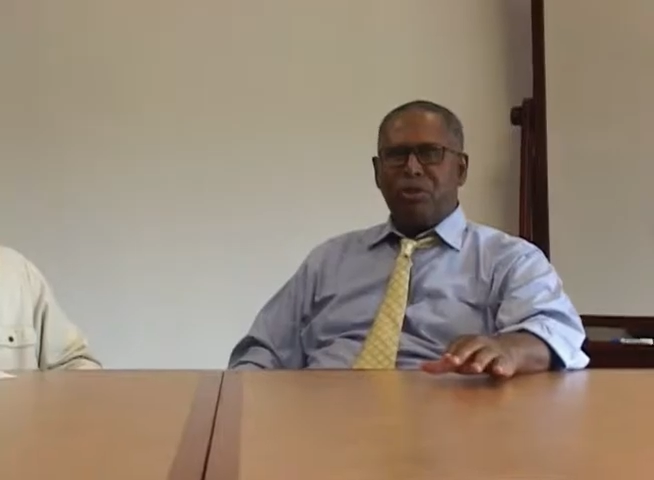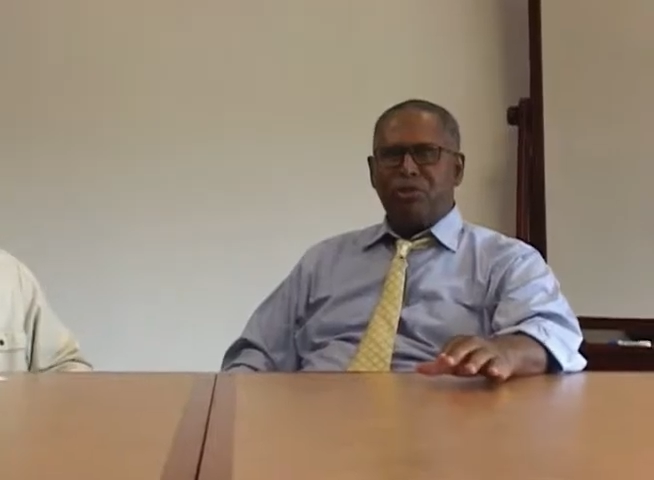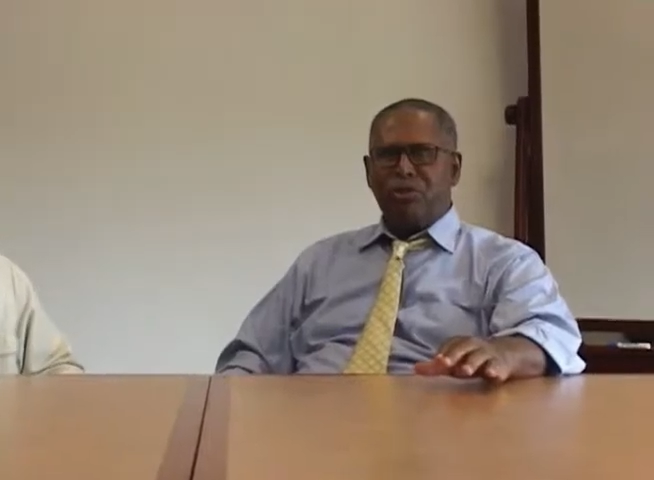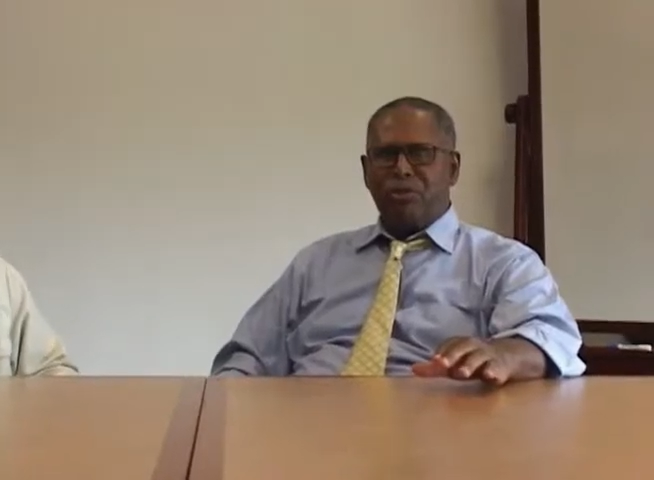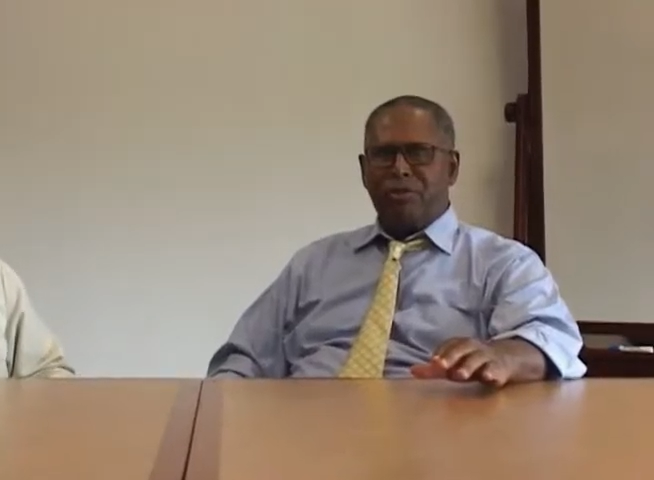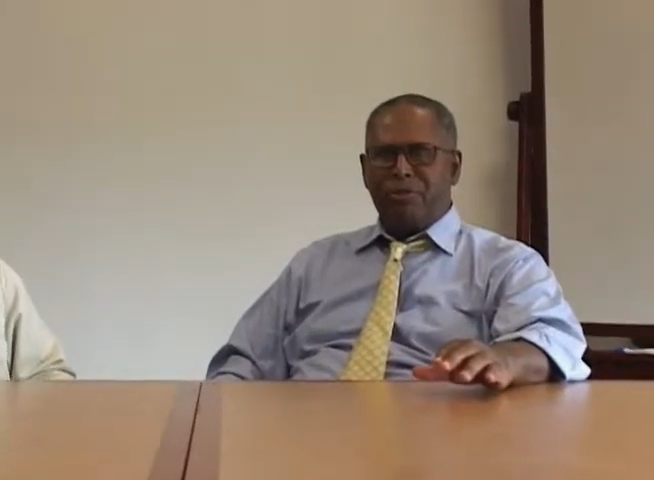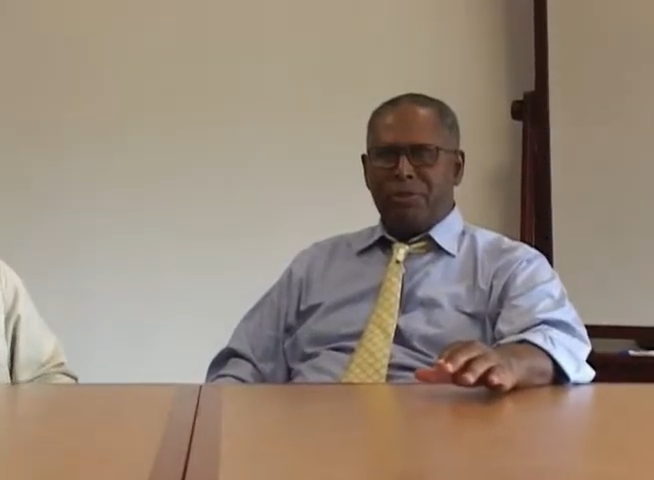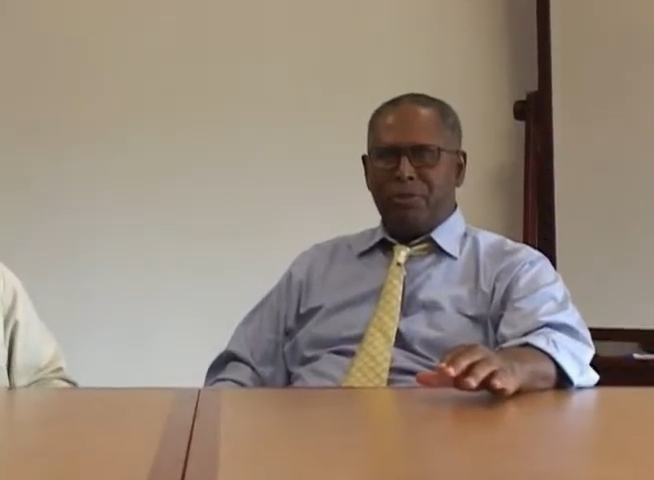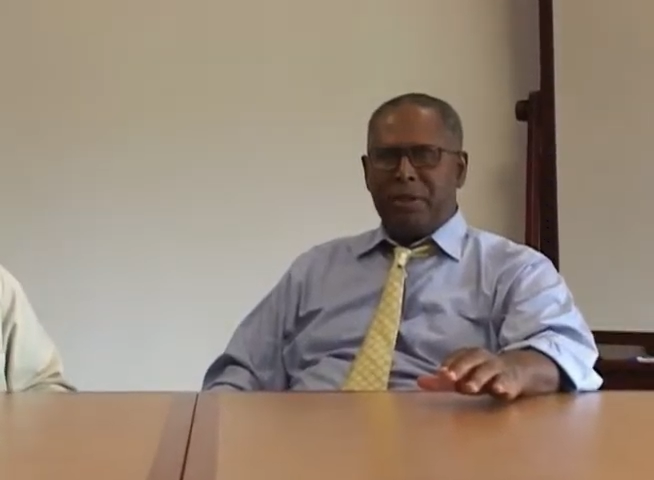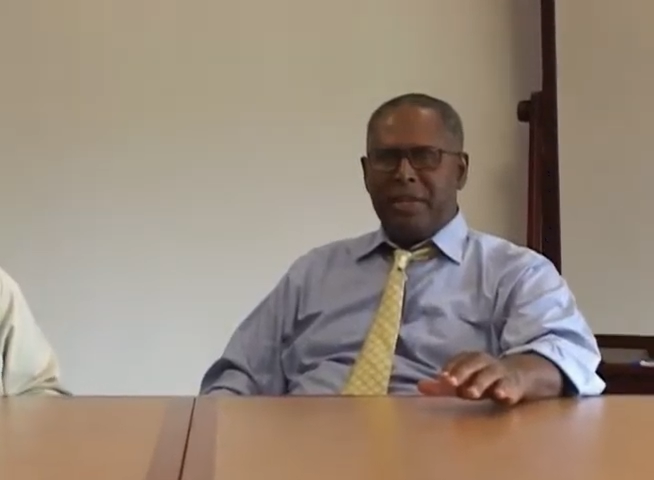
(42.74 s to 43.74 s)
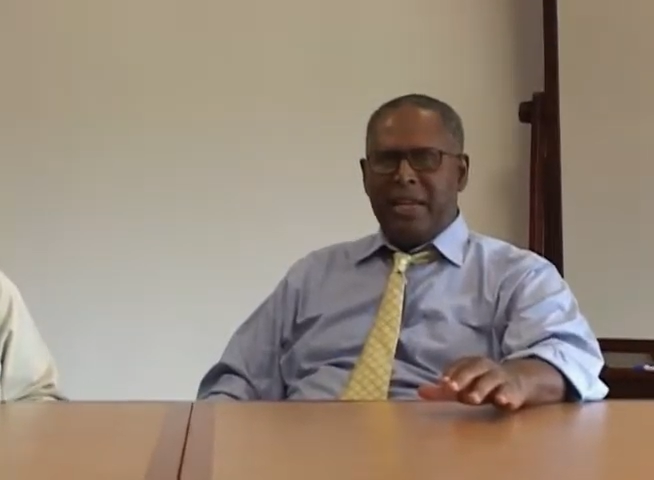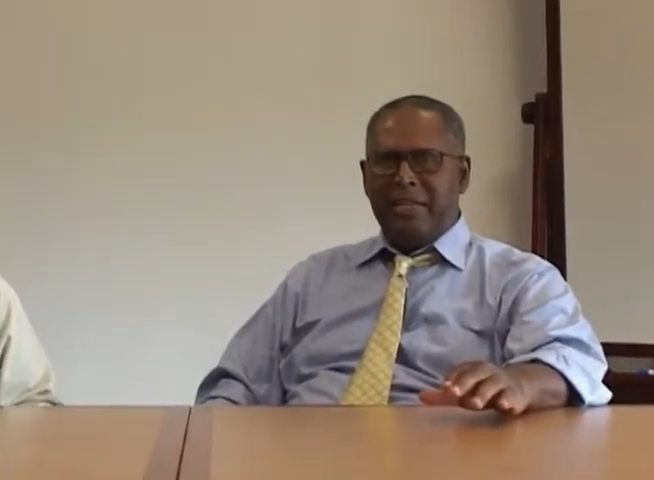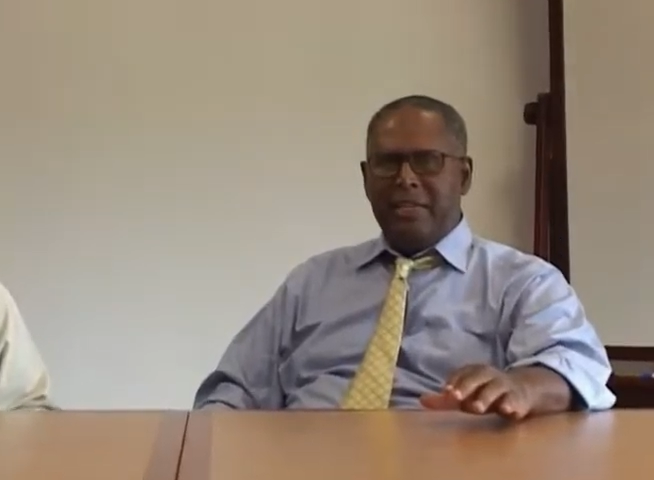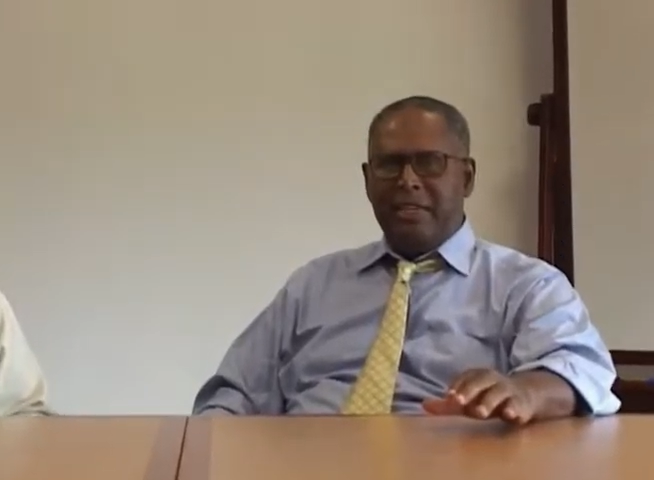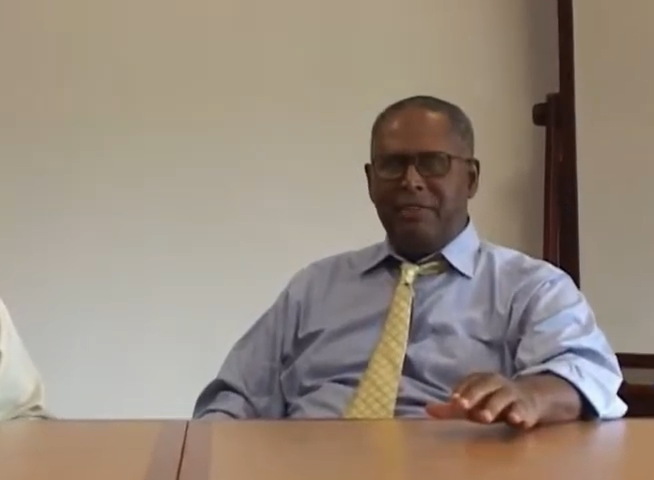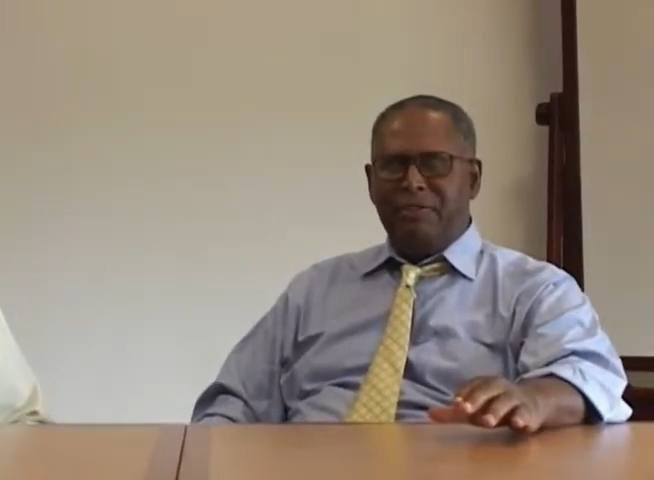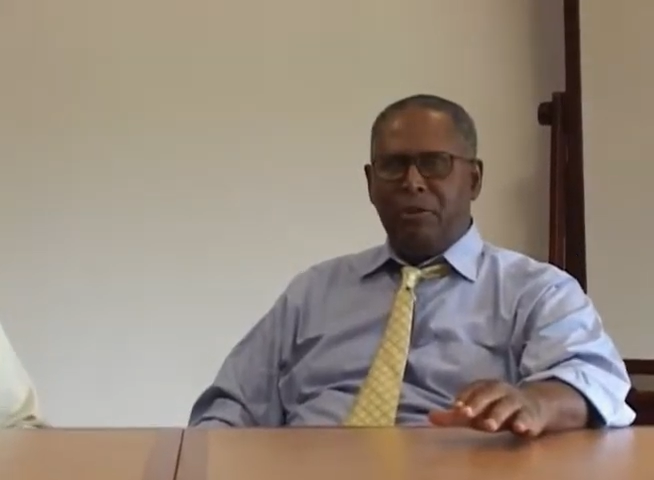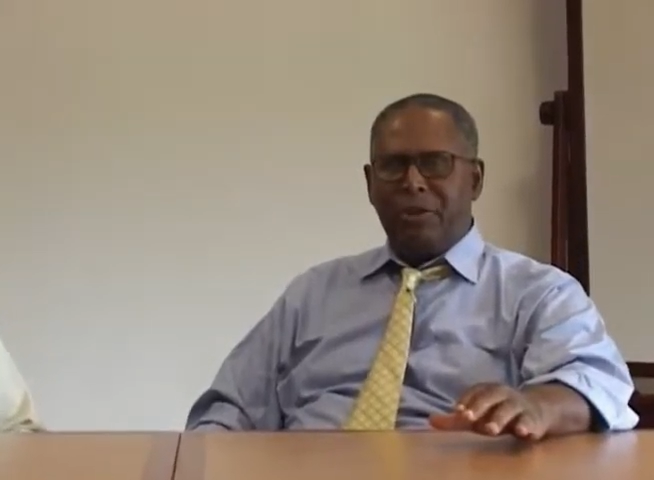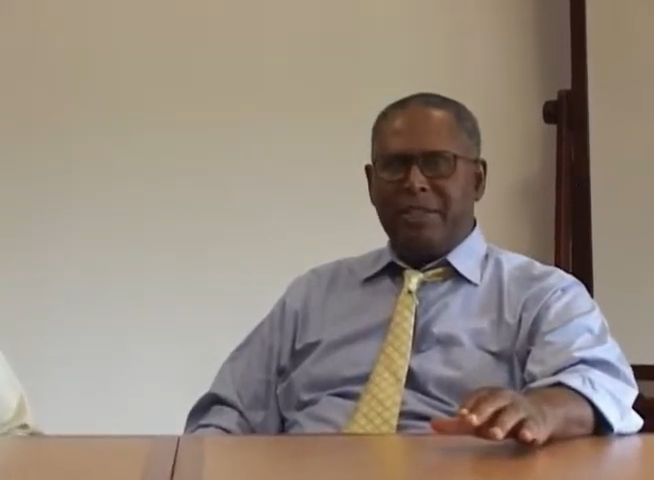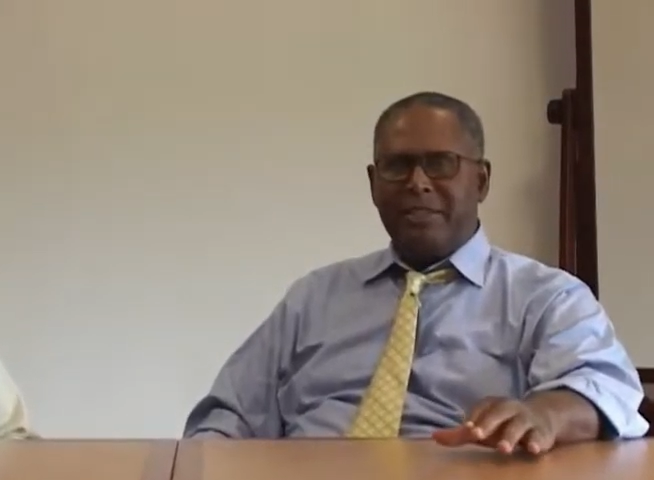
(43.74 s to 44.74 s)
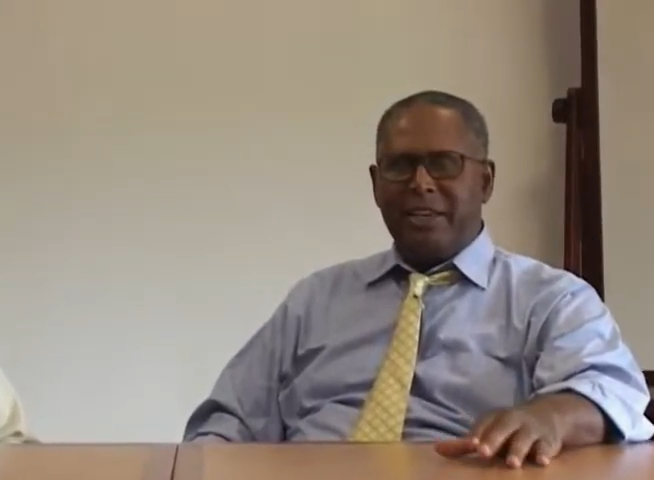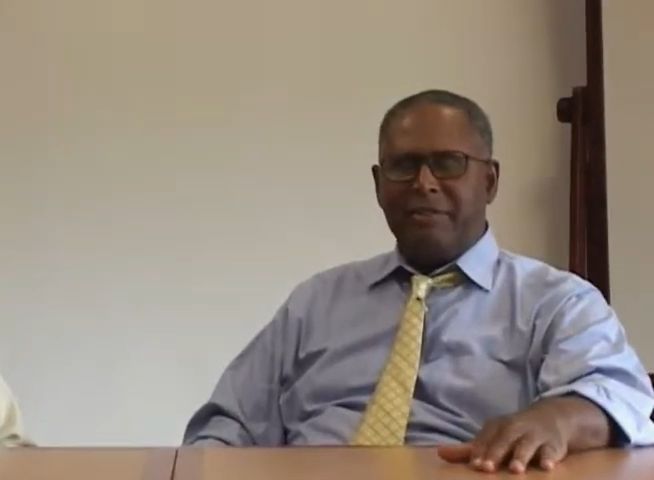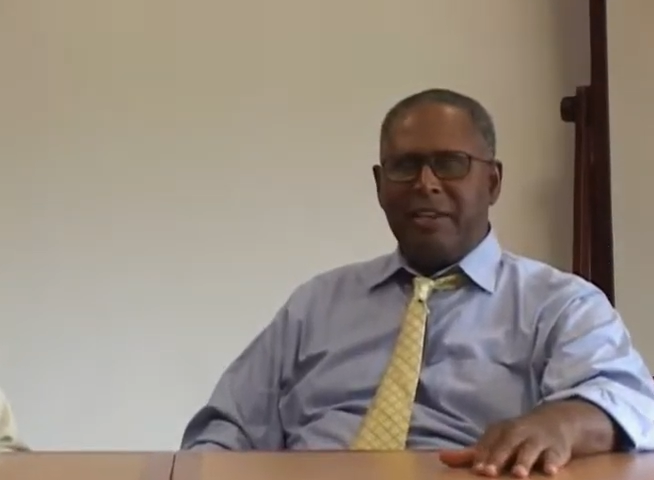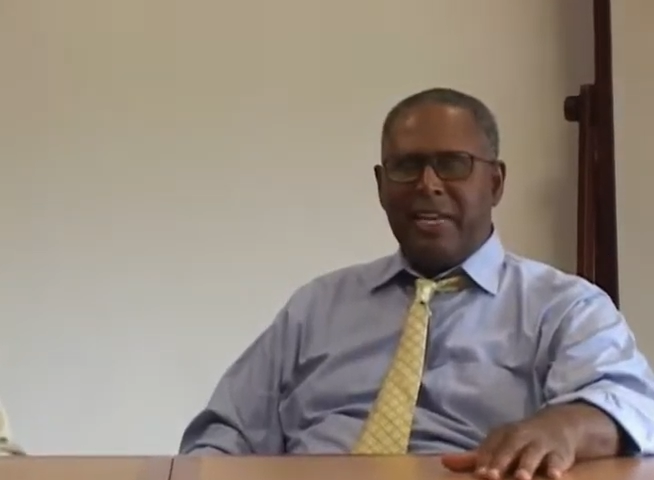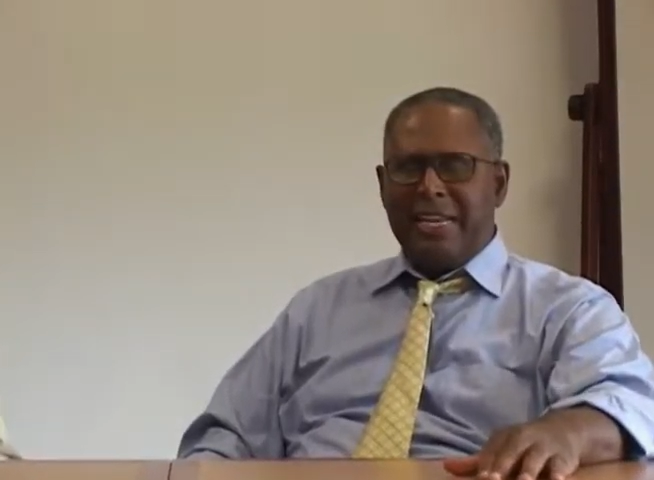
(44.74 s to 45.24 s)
West Ward between 1947